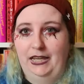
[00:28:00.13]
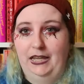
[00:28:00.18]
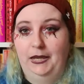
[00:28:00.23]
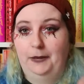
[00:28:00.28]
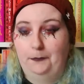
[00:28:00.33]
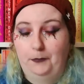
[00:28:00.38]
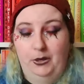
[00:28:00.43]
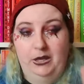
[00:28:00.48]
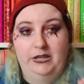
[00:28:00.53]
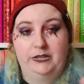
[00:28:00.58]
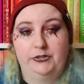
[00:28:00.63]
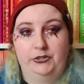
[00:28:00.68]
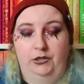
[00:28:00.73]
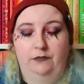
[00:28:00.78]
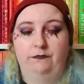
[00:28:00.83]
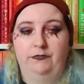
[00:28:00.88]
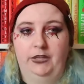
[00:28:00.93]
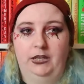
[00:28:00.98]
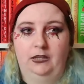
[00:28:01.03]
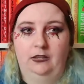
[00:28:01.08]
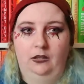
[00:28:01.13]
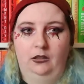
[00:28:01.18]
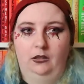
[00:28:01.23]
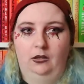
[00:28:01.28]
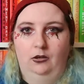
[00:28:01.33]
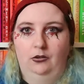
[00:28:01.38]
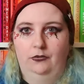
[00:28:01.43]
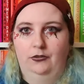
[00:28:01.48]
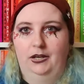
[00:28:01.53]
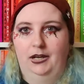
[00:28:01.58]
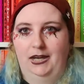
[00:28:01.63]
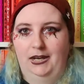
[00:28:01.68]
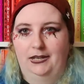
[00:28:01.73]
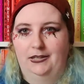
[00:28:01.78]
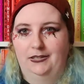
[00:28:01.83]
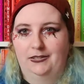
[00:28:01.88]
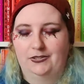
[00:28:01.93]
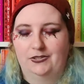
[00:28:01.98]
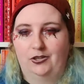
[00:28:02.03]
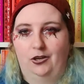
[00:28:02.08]
here, but it's something along the
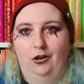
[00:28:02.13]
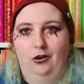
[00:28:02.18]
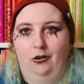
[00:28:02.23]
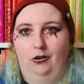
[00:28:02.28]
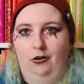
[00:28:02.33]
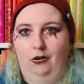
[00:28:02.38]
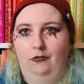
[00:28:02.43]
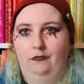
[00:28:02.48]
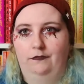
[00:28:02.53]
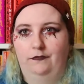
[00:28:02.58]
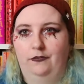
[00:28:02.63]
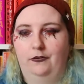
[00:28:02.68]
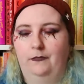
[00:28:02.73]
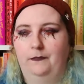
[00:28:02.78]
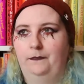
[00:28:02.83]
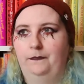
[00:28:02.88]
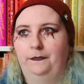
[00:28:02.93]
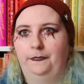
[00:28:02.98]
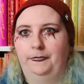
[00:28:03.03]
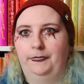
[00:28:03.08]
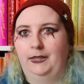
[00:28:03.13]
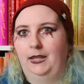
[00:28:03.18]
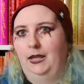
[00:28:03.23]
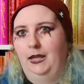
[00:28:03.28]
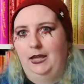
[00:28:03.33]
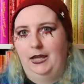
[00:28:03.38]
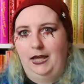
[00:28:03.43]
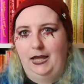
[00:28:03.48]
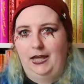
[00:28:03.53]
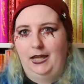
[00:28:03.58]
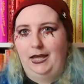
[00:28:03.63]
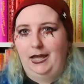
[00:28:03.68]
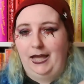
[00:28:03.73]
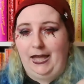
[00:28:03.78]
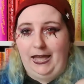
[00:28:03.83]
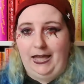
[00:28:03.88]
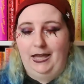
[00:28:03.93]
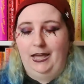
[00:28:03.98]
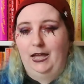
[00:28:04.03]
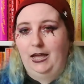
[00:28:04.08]
lines of
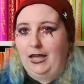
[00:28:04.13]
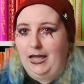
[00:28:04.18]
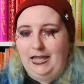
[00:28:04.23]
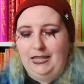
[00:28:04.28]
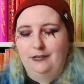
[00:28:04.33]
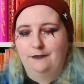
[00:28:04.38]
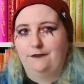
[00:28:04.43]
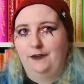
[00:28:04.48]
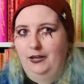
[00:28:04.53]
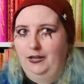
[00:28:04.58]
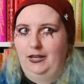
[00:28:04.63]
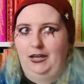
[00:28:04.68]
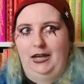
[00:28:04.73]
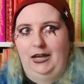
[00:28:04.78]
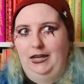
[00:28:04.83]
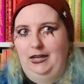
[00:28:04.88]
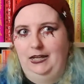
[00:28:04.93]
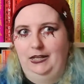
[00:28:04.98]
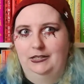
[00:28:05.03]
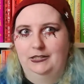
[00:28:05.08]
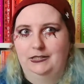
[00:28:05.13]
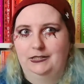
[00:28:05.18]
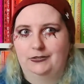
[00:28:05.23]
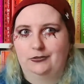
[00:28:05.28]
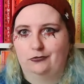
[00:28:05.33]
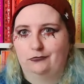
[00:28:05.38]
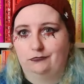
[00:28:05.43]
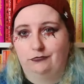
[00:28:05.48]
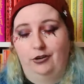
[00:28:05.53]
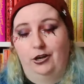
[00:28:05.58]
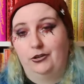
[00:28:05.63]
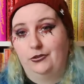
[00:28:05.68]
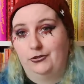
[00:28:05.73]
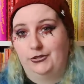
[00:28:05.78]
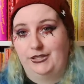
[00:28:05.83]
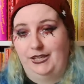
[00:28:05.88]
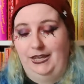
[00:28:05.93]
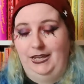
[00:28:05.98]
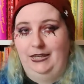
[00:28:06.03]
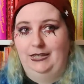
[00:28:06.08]
Ava and
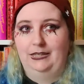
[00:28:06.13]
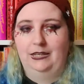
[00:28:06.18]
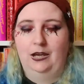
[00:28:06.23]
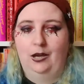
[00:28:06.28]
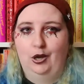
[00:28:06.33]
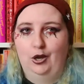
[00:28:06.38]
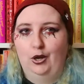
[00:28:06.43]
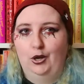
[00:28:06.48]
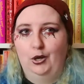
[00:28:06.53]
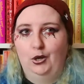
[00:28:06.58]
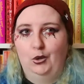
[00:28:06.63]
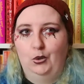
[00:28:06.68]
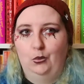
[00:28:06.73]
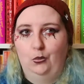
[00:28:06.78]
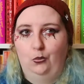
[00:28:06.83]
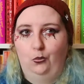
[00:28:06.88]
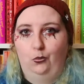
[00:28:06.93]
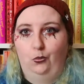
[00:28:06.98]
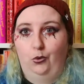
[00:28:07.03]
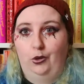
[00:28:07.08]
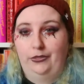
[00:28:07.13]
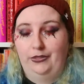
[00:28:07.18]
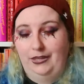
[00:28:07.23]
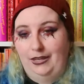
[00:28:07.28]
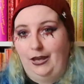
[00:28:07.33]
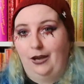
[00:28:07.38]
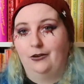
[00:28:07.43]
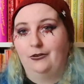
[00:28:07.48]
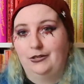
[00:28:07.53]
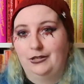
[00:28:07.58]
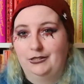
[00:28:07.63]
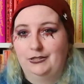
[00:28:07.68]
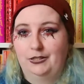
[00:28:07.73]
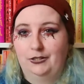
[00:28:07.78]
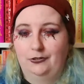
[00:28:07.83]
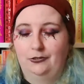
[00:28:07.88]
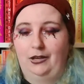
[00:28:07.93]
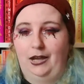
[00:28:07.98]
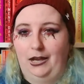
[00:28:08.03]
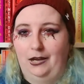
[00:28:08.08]
Rosie were the only
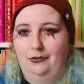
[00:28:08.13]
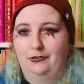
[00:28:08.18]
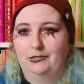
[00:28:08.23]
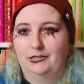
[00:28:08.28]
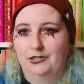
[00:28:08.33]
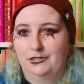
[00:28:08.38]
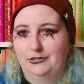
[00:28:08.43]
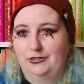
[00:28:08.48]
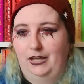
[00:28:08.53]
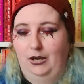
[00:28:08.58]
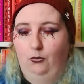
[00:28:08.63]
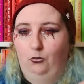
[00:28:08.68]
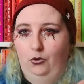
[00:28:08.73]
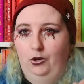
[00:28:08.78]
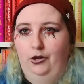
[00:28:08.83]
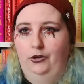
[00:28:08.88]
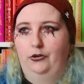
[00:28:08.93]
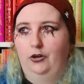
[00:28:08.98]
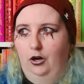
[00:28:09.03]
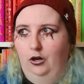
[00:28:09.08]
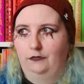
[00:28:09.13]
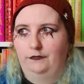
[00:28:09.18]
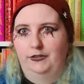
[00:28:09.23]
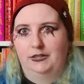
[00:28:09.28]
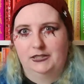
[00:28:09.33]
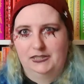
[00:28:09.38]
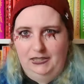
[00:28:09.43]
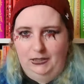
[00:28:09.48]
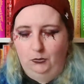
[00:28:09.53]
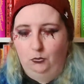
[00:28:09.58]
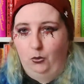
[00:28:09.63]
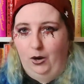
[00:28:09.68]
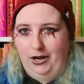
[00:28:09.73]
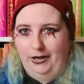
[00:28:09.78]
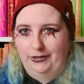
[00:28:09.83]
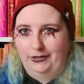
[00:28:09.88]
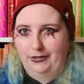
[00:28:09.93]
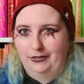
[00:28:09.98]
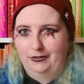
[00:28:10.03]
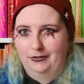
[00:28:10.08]
two characters that weren't obviously
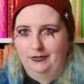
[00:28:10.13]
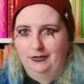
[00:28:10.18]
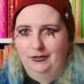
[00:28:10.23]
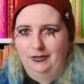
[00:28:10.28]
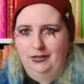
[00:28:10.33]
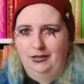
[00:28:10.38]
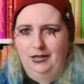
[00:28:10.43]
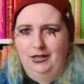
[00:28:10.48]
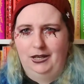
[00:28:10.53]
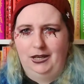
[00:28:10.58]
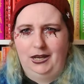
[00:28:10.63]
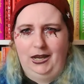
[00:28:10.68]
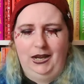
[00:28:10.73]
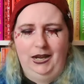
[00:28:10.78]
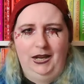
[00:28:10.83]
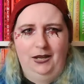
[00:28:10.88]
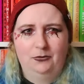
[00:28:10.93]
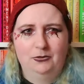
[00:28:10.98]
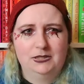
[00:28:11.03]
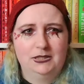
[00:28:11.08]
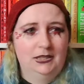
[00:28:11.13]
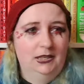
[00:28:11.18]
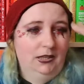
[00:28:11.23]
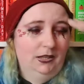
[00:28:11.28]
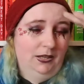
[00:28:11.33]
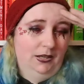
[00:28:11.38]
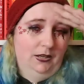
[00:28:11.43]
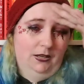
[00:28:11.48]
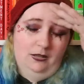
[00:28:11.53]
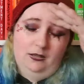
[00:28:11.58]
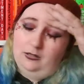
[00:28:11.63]
white. And I was like,